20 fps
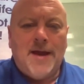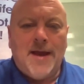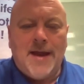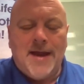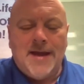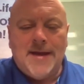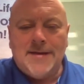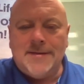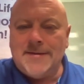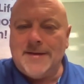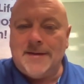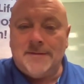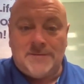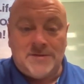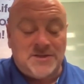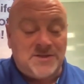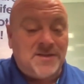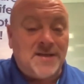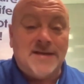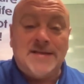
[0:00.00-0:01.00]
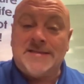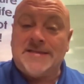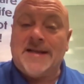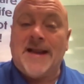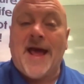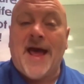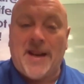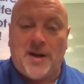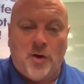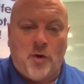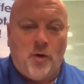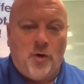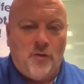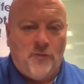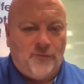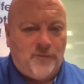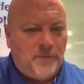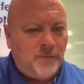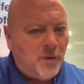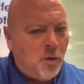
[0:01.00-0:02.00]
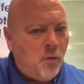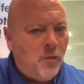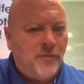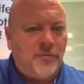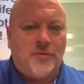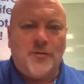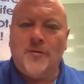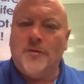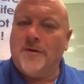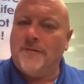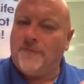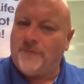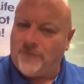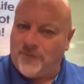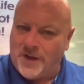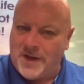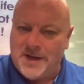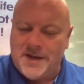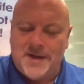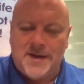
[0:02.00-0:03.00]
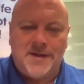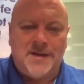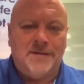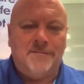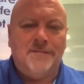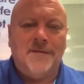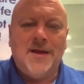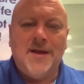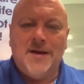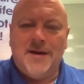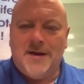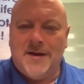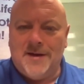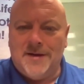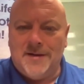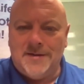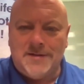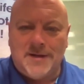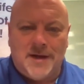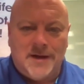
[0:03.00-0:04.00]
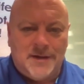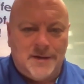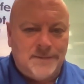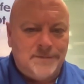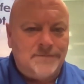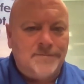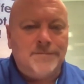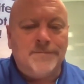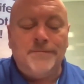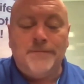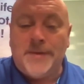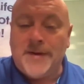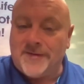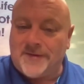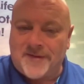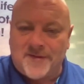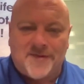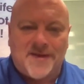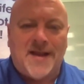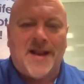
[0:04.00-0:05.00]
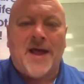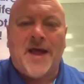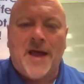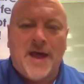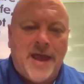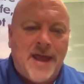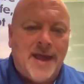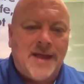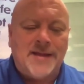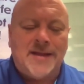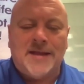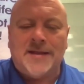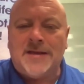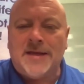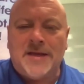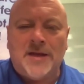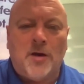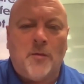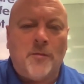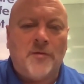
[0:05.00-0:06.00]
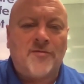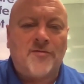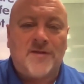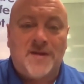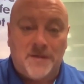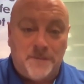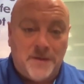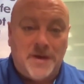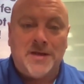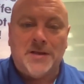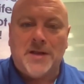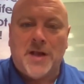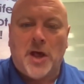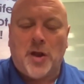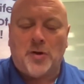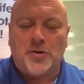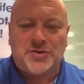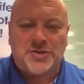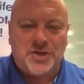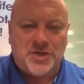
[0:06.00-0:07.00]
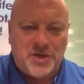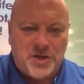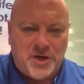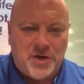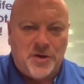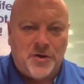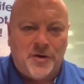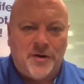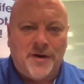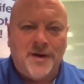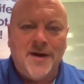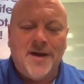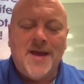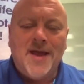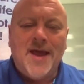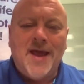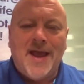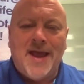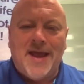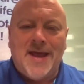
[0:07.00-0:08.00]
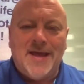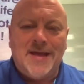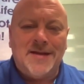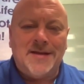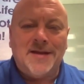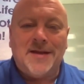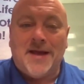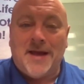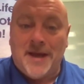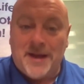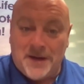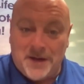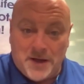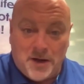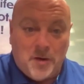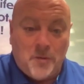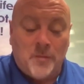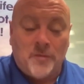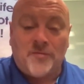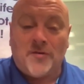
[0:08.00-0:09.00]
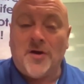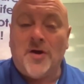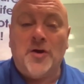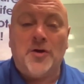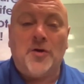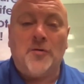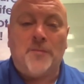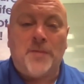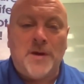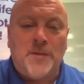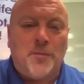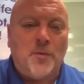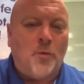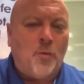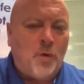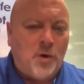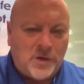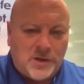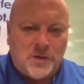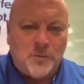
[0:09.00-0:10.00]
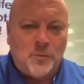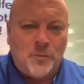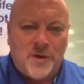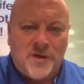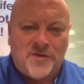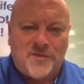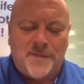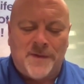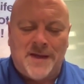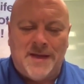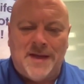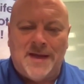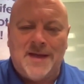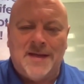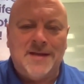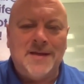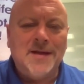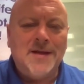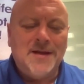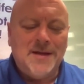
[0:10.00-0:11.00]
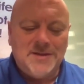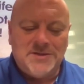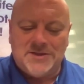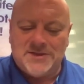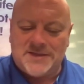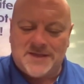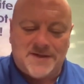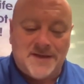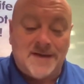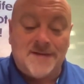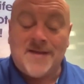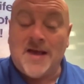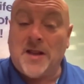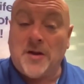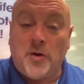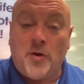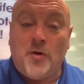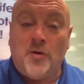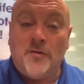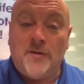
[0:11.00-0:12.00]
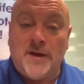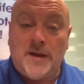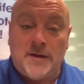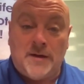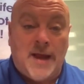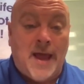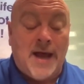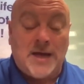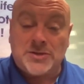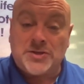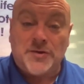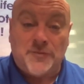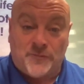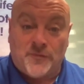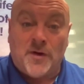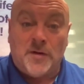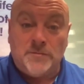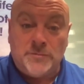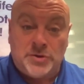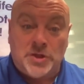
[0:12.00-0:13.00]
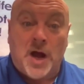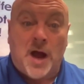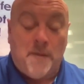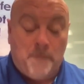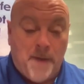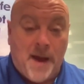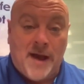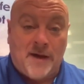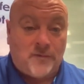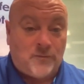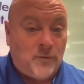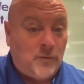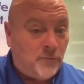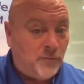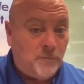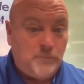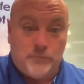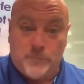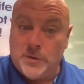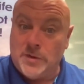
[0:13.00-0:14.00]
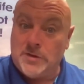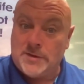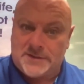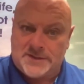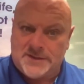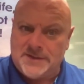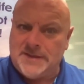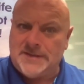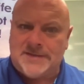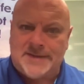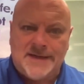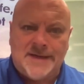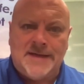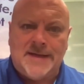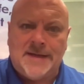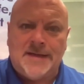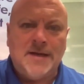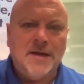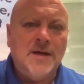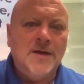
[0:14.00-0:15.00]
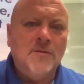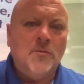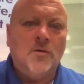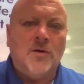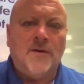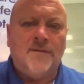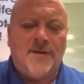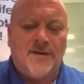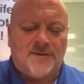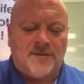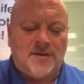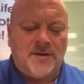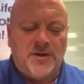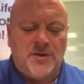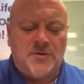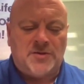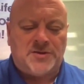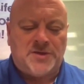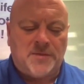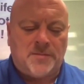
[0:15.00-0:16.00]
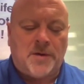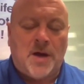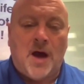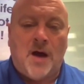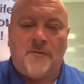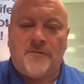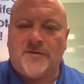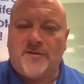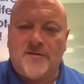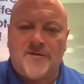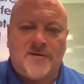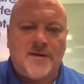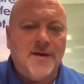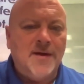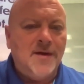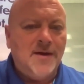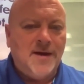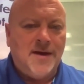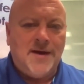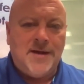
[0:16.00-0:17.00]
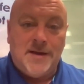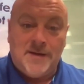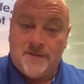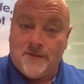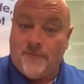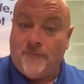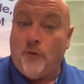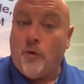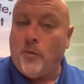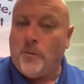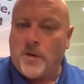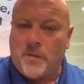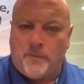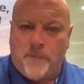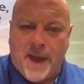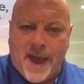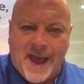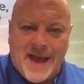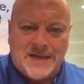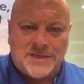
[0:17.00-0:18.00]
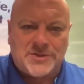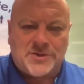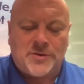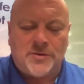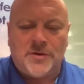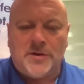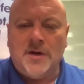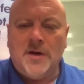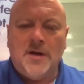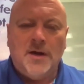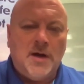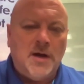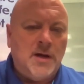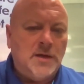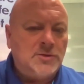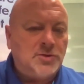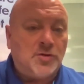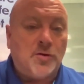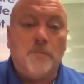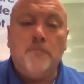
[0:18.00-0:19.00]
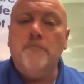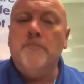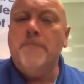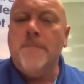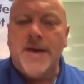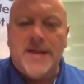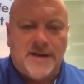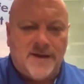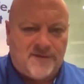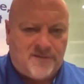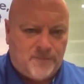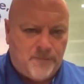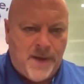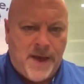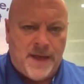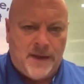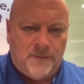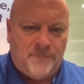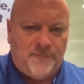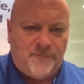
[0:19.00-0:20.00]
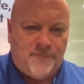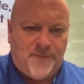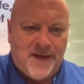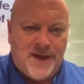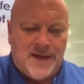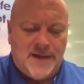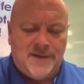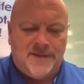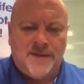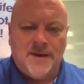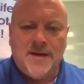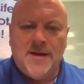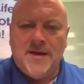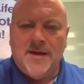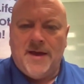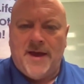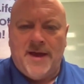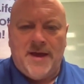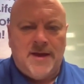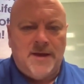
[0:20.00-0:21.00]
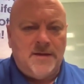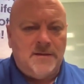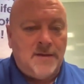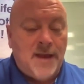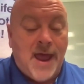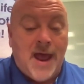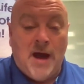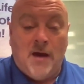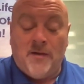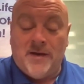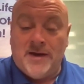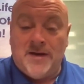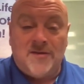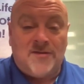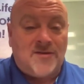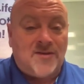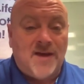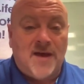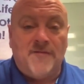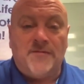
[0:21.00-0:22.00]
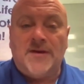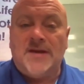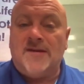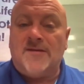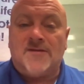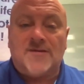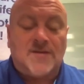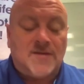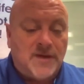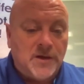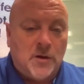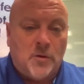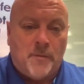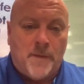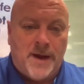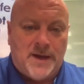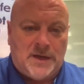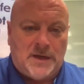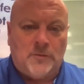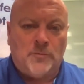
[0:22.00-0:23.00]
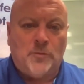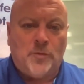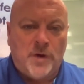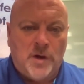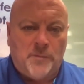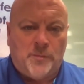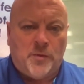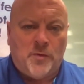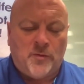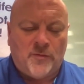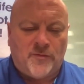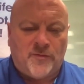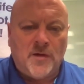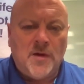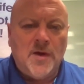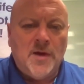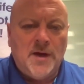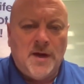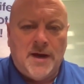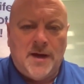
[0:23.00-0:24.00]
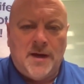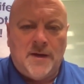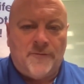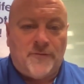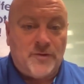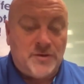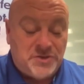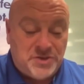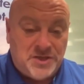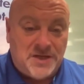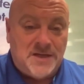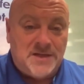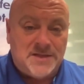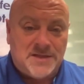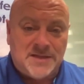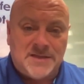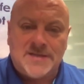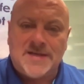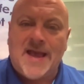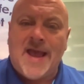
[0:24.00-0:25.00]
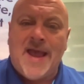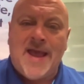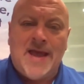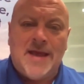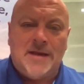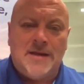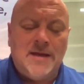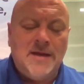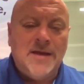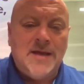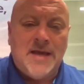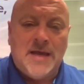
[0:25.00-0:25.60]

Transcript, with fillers: and just things that I learned from going through a flood and a, a business that I had that did almost $10 million a year and had uh, almost 100 people working with me, and just things I learned that actually from John Maxwell, from books and attending one of his leadership conferences. Uh, he's a former pastor, a tremendous man of faith, and now in his 70s, still making ripples uh, for Jesus and